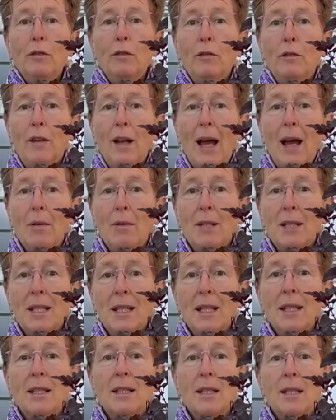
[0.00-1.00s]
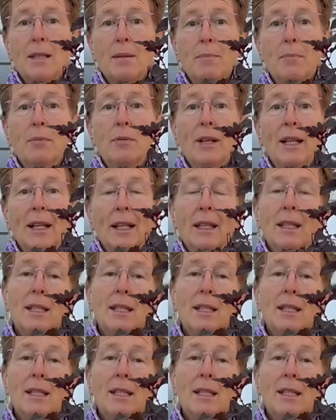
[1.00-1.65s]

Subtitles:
flowers in the spring.